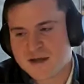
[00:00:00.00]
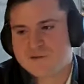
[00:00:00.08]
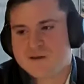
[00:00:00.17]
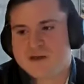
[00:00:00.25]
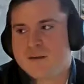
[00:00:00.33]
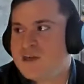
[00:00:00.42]

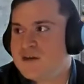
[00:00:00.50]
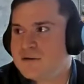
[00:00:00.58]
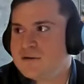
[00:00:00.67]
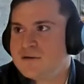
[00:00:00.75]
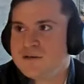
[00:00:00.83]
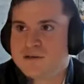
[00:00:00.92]
definitely. I
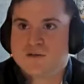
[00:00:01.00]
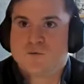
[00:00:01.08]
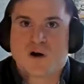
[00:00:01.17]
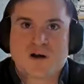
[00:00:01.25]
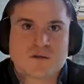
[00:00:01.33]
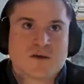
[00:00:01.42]
mean,
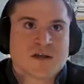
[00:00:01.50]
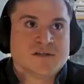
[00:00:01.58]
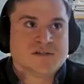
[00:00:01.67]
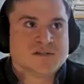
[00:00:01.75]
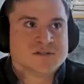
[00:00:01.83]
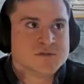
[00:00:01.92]
you want to look
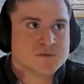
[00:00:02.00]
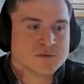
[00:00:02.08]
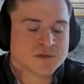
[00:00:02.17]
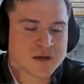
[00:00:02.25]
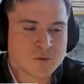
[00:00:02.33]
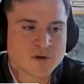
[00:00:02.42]
into
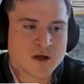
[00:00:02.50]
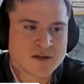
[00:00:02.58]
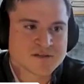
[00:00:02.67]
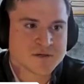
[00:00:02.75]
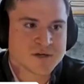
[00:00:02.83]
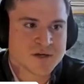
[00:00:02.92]
liquid
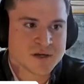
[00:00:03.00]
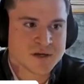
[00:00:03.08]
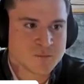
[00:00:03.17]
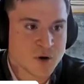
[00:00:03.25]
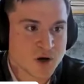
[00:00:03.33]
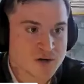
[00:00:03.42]
clustering
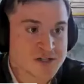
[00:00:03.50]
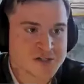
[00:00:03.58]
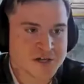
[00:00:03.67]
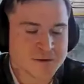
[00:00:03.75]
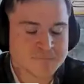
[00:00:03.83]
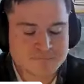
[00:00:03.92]
and
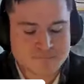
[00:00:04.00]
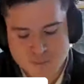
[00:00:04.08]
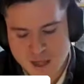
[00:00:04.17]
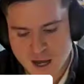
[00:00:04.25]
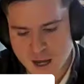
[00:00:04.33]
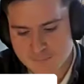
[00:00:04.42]
partitioning.
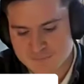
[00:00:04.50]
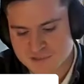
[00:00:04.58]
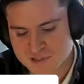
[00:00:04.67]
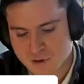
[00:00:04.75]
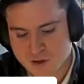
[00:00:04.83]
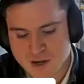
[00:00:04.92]

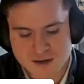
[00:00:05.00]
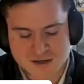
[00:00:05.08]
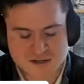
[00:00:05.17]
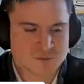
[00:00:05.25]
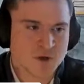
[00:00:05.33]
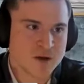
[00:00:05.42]
So I'll kind of
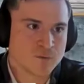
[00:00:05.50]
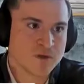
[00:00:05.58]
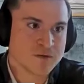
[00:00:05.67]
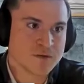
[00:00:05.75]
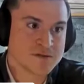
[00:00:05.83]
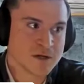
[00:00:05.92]
explain
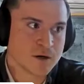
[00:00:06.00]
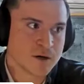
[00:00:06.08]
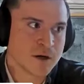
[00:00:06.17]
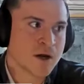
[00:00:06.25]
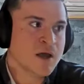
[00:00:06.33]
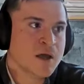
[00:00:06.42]
what those
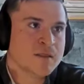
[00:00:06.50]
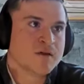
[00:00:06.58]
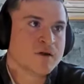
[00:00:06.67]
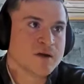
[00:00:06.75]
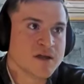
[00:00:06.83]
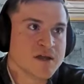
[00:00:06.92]
are.
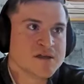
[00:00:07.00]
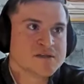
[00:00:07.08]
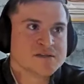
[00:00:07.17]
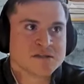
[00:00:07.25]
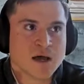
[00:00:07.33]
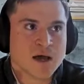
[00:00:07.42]
There
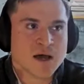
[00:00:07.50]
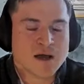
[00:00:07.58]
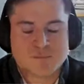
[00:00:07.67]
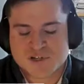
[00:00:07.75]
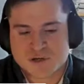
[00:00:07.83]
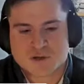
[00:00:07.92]
is,
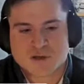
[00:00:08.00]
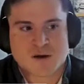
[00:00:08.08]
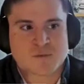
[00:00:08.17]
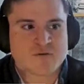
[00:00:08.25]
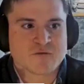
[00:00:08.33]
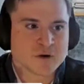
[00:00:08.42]
I'm sure a lot
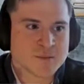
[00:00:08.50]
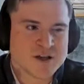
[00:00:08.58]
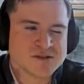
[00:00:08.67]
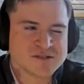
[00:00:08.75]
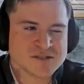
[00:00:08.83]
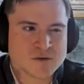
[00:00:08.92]
of people have heard
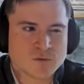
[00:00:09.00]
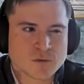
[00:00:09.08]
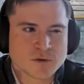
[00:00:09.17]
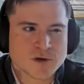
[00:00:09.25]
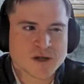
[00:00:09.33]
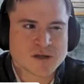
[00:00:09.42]
about Z
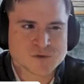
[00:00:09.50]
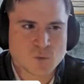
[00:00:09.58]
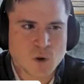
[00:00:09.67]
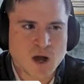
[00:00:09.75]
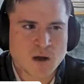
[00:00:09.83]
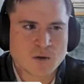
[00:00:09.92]
ordering as
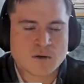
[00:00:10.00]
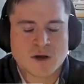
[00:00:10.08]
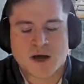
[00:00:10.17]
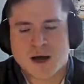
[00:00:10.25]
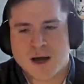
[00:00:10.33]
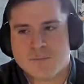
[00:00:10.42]

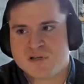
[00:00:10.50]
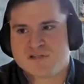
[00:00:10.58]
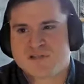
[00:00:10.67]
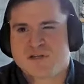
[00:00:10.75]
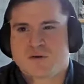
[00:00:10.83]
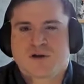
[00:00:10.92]
well,
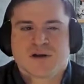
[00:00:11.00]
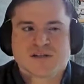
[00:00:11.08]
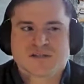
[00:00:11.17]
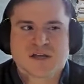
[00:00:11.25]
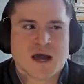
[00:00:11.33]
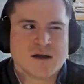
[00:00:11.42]
but Z ordering
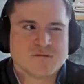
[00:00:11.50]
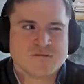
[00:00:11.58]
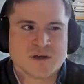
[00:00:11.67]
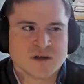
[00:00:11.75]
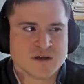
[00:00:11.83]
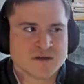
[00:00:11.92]
is kind of
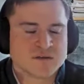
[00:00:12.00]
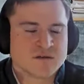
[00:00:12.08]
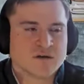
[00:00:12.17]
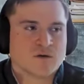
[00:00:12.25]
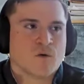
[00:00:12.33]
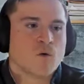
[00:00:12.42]

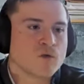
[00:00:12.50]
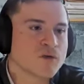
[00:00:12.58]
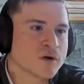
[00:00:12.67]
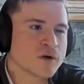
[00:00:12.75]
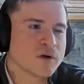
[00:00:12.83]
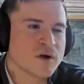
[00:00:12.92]
the
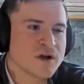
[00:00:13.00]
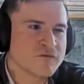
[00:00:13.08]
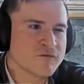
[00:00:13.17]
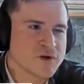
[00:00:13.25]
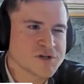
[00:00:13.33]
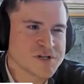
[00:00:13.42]
older
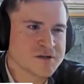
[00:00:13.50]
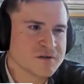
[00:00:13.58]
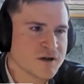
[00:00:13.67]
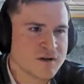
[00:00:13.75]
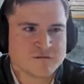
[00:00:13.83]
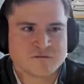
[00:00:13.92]

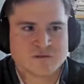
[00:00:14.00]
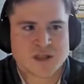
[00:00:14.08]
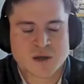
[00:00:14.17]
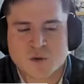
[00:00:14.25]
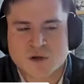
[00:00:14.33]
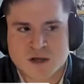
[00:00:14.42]
version of
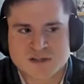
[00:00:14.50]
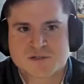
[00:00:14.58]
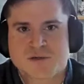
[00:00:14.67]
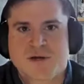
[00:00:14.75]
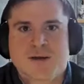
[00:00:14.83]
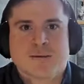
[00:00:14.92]
liquid
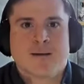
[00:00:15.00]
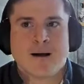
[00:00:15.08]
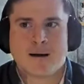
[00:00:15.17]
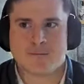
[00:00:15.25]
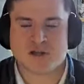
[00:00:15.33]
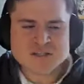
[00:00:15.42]
clustering.
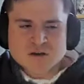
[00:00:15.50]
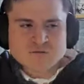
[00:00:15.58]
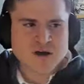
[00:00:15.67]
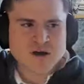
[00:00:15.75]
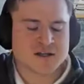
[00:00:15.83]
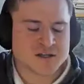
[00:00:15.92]
It's still
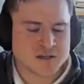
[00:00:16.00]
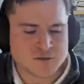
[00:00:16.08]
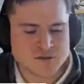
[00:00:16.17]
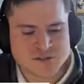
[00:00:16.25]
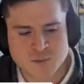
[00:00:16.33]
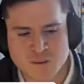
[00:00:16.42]
fine to
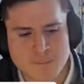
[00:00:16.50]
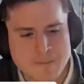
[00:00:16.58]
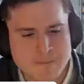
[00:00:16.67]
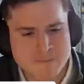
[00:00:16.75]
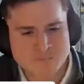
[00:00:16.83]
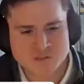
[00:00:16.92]
use, but
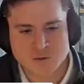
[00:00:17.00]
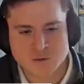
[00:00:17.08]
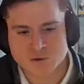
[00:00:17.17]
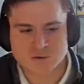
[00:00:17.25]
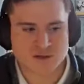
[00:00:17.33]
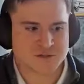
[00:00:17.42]

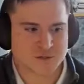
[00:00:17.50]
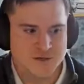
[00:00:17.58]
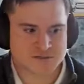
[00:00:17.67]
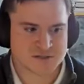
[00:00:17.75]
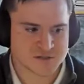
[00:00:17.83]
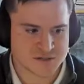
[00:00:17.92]
liquid
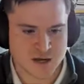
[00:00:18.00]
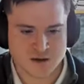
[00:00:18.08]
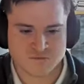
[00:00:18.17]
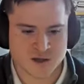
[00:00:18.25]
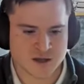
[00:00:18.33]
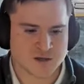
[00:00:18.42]
clustering is just kind
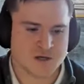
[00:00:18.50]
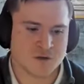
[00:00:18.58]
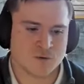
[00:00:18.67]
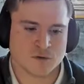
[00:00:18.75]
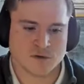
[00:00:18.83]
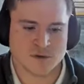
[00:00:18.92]
of like a
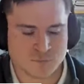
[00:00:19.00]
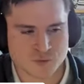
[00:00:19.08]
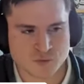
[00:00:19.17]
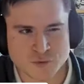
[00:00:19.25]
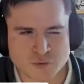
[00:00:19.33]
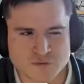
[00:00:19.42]
newer and
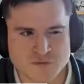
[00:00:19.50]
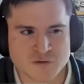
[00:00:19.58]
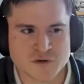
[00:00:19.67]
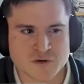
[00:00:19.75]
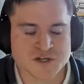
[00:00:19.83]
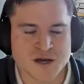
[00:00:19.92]
improved
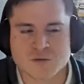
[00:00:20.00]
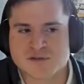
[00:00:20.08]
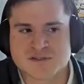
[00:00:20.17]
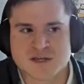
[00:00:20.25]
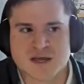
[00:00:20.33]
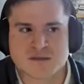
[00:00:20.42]
version, I
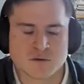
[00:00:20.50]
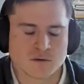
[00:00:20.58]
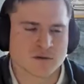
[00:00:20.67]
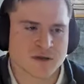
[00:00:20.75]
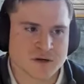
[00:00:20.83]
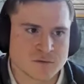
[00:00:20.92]
would say. They're
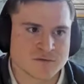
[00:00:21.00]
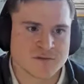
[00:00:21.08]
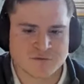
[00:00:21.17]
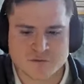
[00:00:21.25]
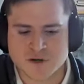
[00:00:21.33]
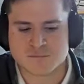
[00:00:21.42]
a little
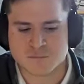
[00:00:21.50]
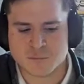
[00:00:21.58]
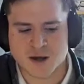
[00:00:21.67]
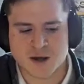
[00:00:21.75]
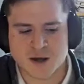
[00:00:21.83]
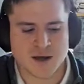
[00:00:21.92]
different,
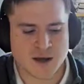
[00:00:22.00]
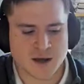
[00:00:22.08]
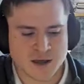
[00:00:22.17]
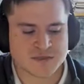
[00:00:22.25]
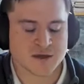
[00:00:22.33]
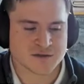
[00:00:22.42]
but
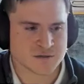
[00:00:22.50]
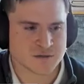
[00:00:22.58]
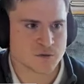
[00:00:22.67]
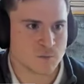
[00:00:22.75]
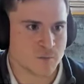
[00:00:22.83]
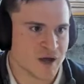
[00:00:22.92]
I think it's a
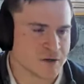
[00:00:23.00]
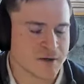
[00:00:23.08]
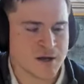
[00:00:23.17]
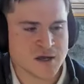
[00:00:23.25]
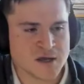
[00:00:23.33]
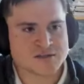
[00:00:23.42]
little
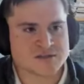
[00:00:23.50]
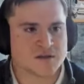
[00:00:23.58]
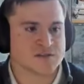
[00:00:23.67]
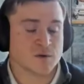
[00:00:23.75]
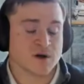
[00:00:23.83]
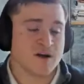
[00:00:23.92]
better. So
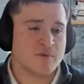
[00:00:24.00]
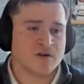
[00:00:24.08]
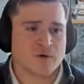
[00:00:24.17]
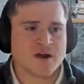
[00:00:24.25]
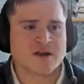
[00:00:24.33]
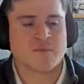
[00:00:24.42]
that's what I've
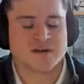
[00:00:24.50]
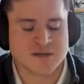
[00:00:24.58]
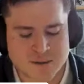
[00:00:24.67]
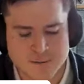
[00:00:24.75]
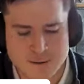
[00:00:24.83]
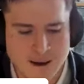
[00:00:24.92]
been
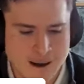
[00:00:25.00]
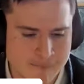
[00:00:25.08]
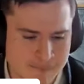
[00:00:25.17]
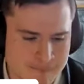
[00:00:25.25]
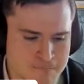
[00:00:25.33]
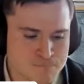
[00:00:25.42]
recommending.
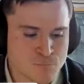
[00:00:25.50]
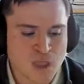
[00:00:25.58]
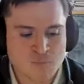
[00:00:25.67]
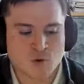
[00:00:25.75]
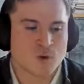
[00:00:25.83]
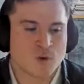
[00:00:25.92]

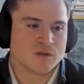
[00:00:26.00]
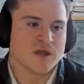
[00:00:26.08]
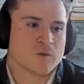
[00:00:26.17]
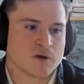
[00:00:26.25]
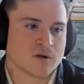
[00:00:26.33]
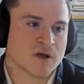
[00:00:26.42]
But what
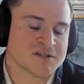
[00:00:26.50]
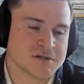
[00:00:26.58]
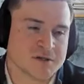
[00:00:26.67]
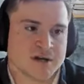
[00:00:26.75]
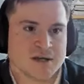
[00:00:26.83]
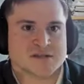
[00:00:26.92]
liquid
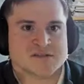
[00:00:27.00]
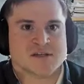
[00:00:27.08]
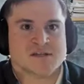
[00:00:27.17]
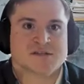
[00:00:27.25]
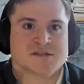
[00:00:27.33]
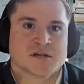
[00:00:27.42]
clustering is
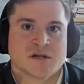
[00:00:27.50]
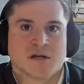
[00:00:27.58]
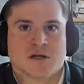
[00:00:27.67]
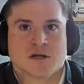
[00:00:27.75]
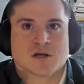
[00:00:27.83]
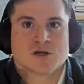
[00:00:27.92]
it's going
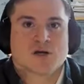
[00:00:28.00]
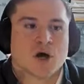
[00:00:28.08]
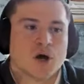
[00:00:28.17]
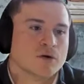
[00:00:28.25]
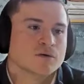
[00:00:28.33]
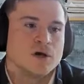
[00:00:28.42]
to
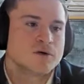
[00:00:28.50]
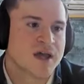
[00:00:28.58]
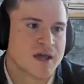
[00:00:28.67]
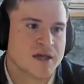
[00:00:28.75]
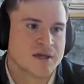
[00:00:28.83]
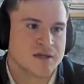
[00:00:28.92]

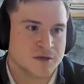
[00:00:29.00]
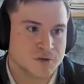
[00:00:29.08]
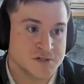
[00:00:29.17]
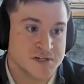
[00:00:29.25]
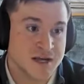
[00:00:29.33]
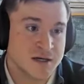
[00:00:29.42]
co-locate your
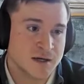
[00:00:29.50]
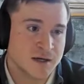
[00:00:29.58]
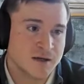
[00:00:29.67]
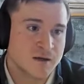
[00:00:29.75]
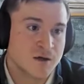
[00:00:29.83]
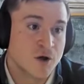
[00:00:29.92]

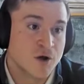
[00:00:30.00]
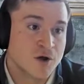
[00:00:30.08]
data